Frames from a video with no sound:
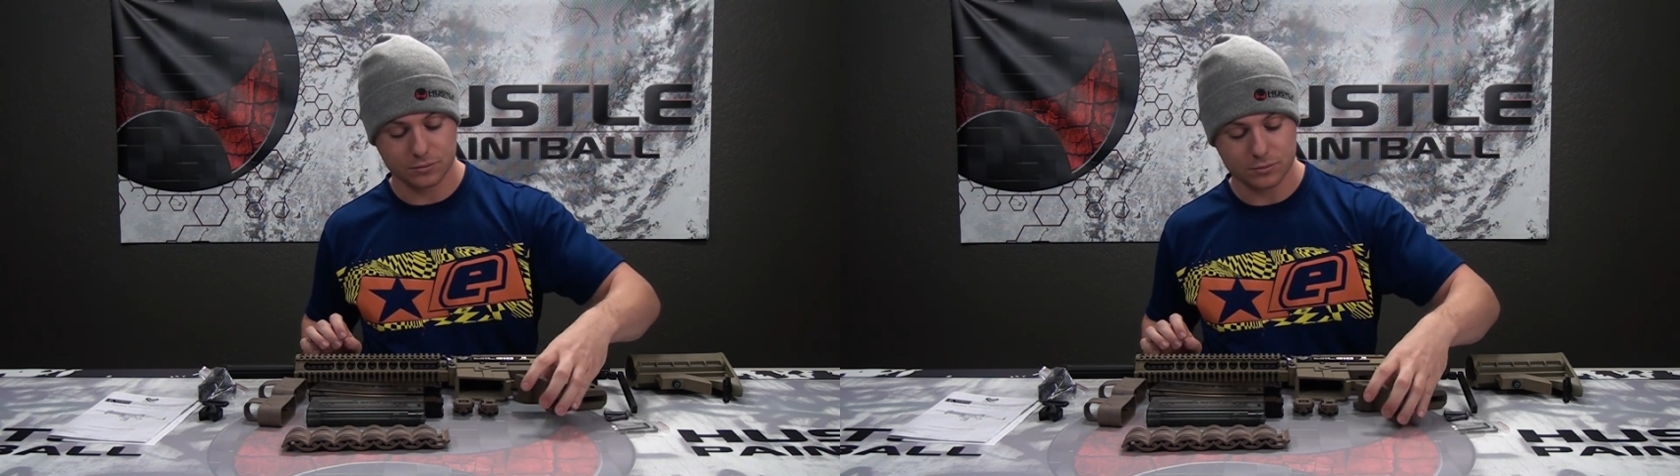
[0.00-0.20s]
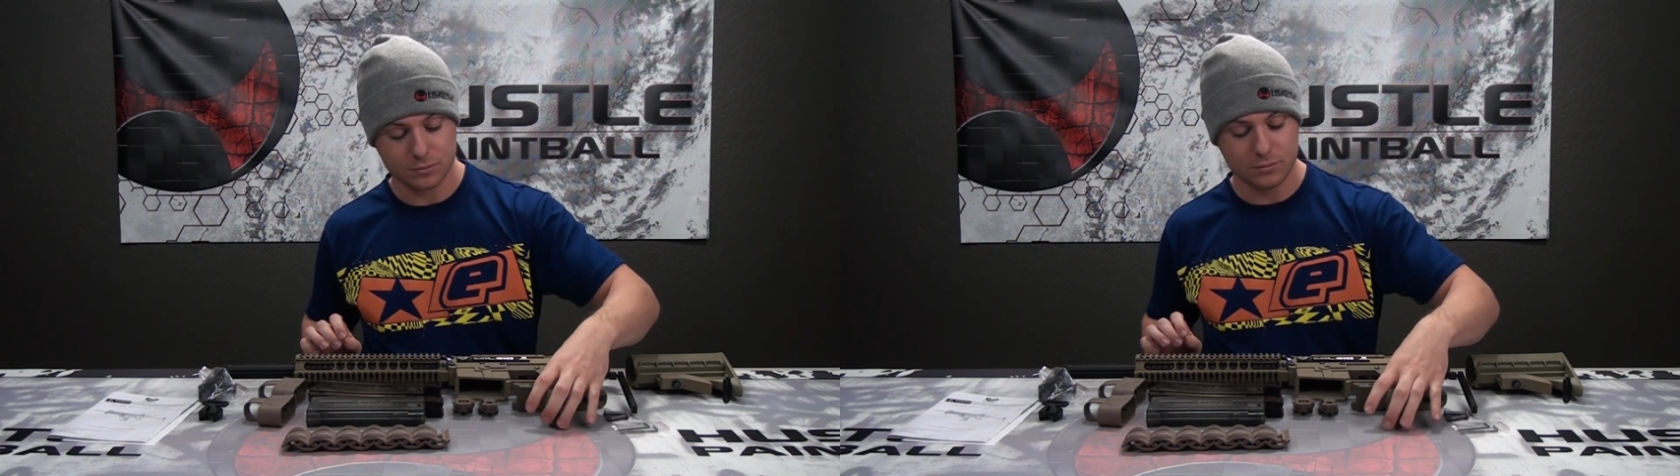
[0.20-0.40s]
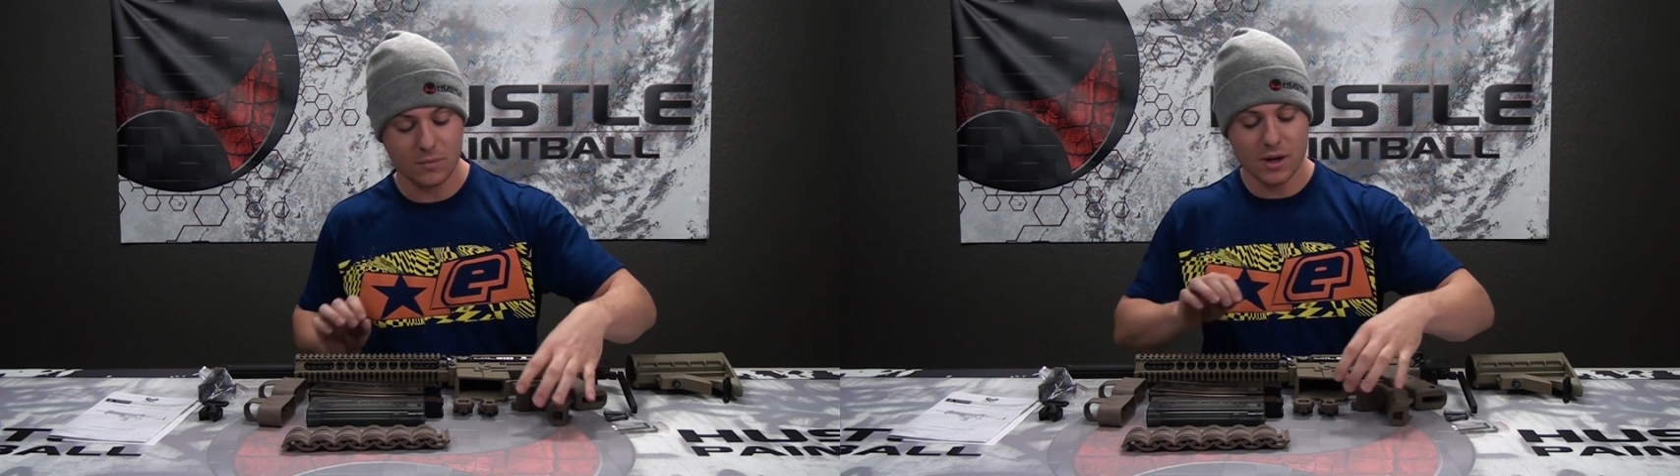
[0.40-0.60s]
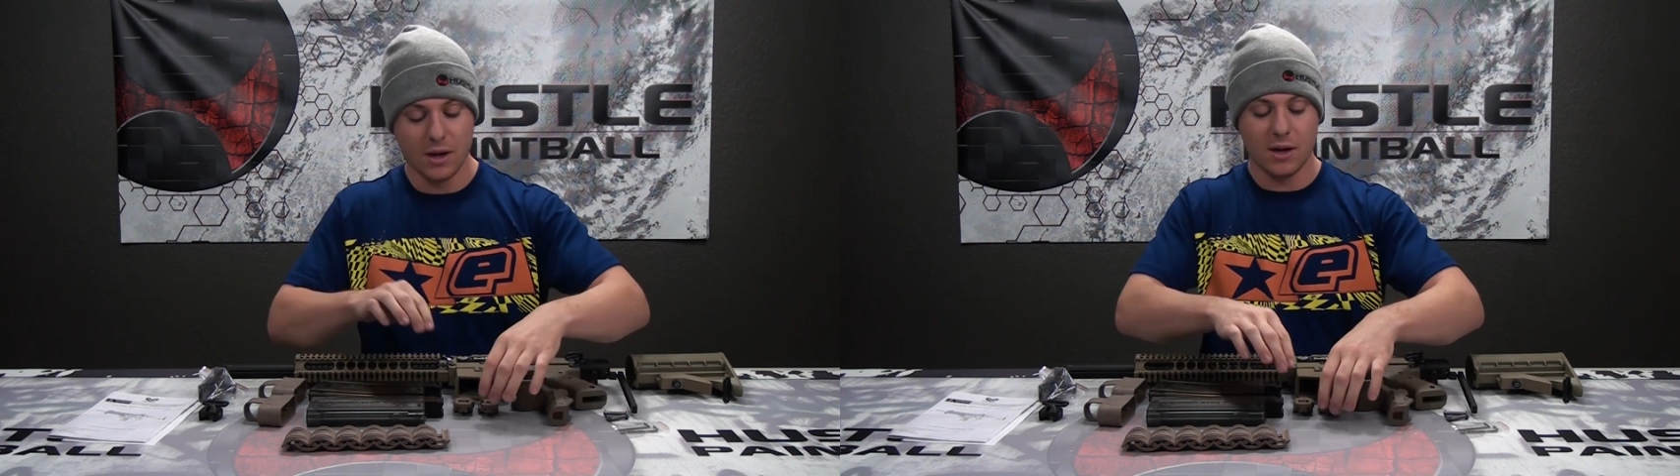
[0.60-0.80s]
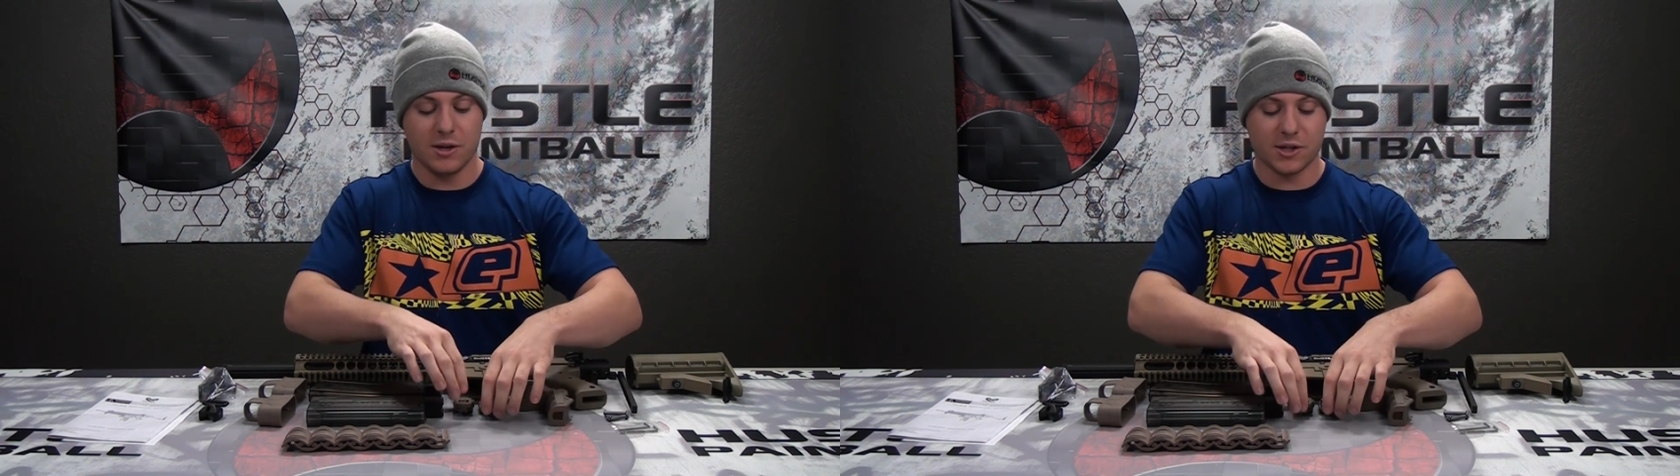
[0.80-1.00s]

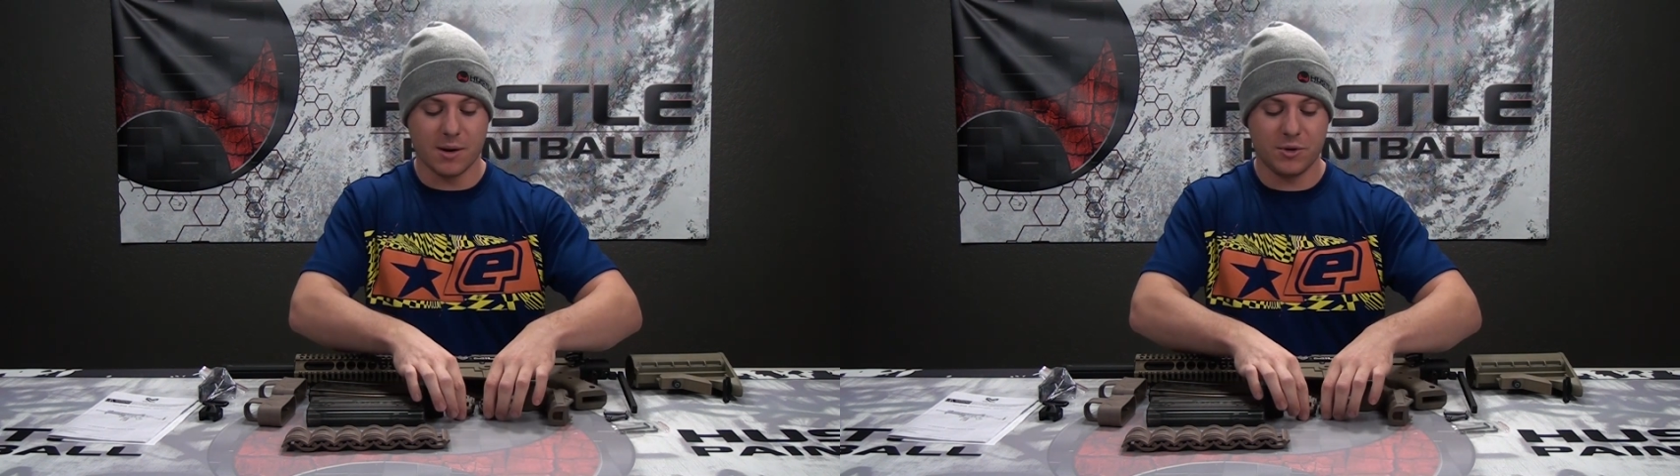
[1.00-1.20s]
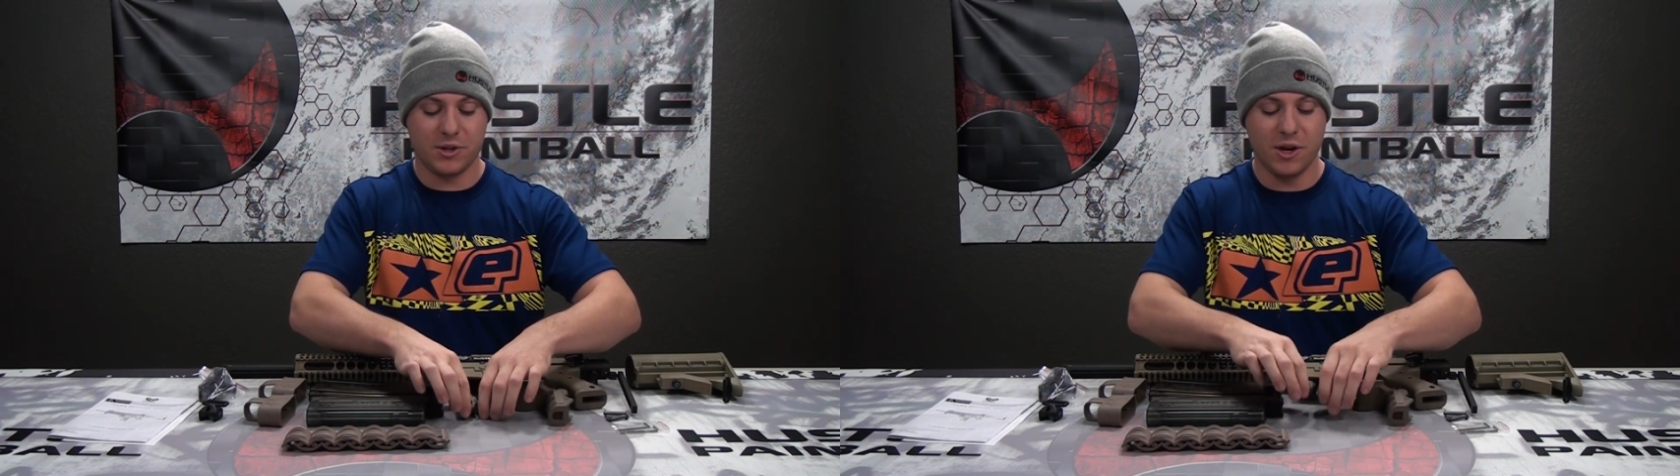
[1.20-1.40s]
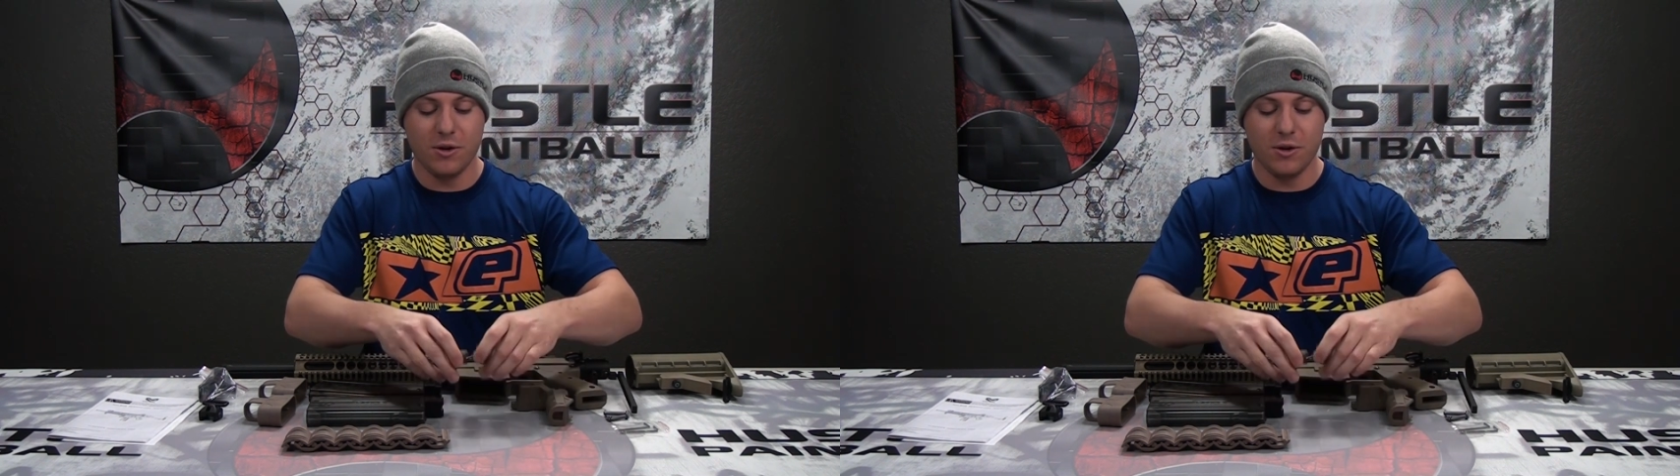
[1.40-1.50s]
It does come with